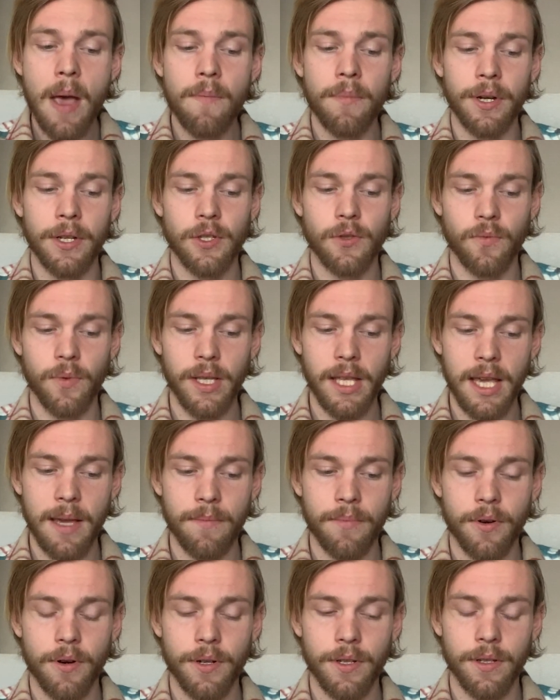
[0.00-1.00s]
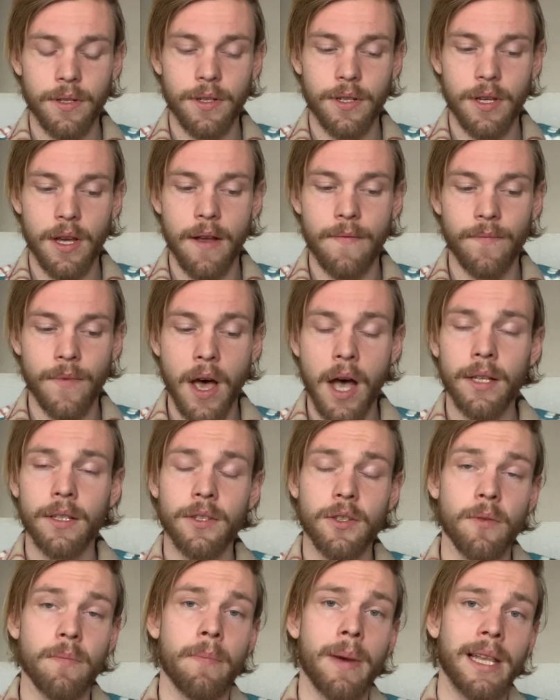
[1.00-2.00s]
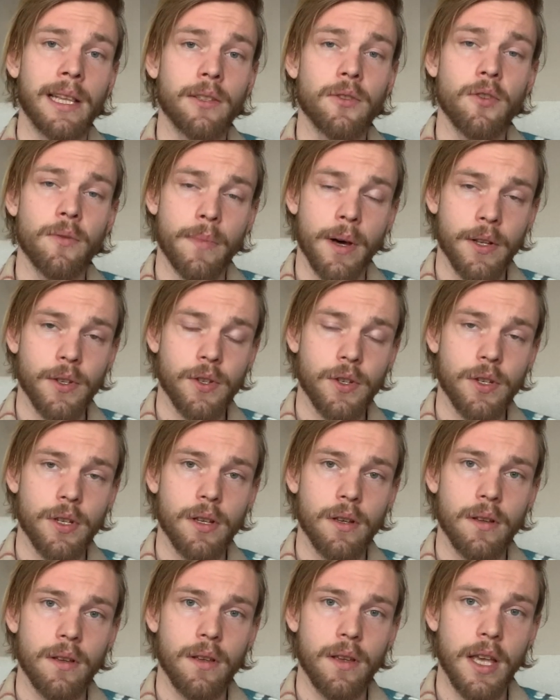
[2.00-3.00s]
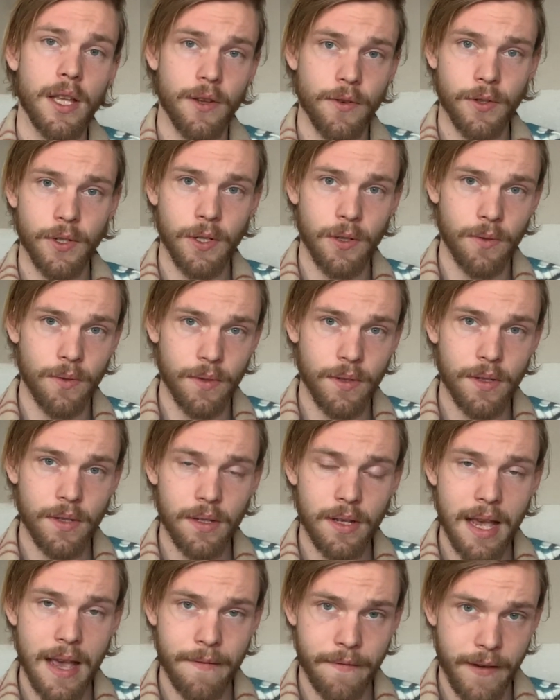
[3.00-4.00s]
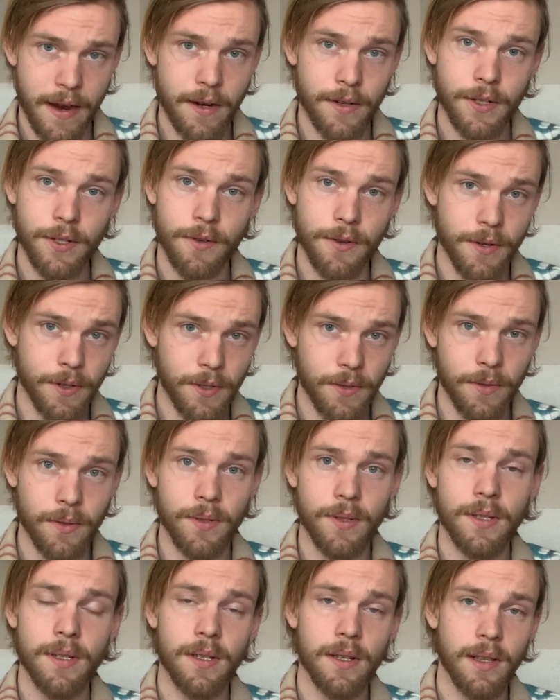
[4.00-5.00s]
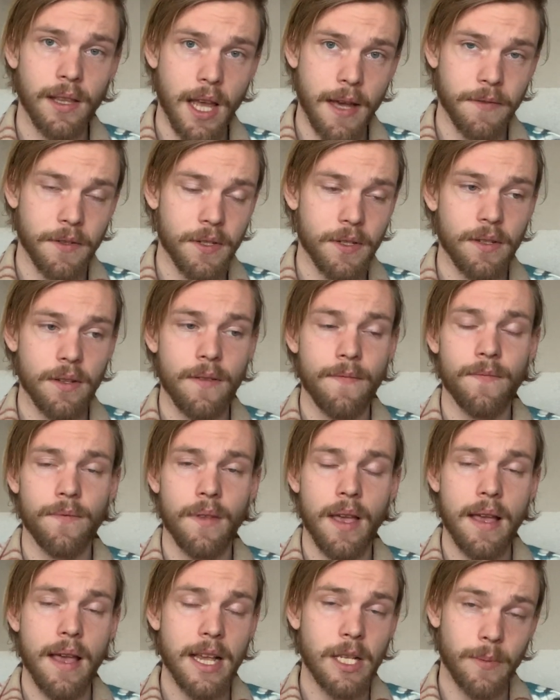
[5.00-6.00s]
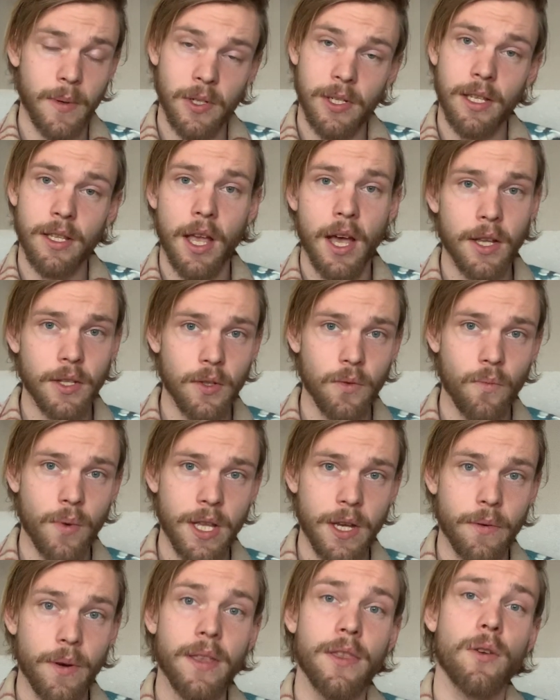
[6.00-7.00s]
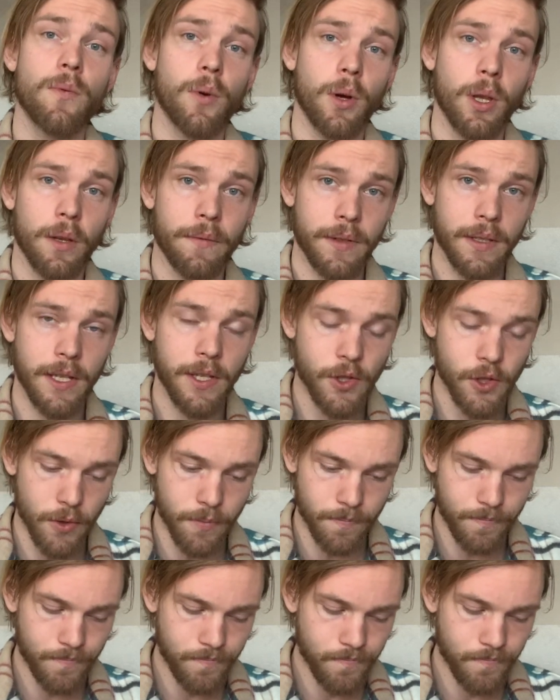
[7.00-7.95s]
But it's really important not to meddle too much in your students' affairs or your students' lives, especially not when you're in the role of a teacher.